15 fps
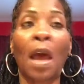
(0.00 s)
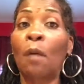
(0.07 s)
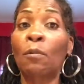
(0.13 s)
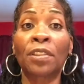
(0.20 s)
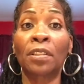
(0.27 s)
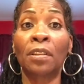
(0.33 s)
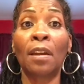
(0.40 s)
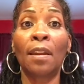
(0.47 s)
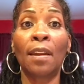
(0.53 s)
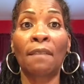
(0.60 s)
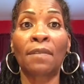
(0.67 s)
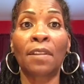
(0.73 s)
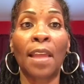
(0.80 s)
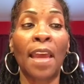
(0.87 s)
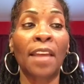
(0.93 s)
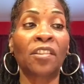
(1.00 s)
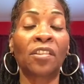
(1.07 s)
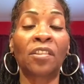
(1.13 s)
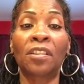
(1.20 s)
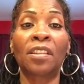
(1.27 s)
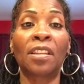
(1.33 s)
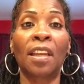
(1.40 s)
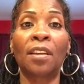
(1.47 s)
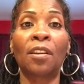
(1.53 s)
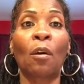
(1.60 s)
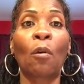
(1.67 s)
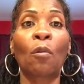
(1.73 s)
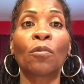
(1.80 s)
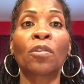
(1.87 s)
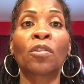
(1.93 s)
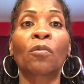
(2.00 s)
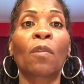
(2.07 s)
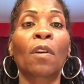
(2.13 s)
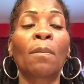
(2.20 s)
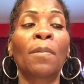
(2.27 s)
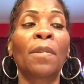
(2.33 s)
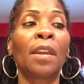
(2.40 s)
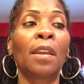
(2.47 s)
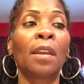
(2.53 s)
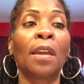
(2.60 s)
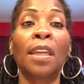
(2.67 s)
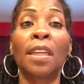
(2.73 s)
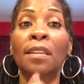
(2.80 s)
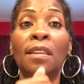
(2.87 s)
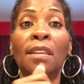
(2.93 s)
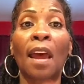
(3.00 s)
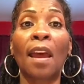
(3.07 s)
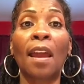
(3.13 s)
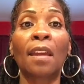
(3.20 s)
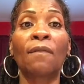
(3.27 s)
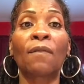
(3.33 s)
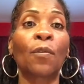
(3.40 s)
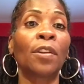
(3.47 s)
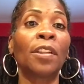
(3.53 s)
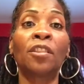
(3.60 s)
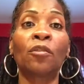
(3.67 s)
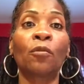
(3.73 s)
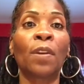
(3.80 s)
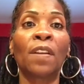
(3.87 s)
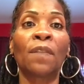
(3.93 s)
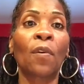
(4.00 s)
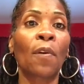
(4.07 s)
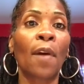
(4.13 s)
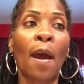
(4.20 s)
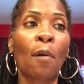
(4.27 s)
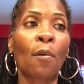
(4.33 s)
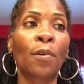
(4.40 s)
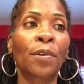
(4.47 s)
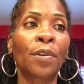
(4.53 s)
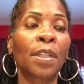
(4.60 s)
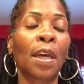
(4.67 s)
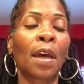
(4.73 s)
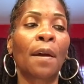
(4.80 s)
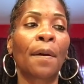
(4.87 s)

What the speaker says: was done after that. She just said, don't scrub the inside for at least 24 hours.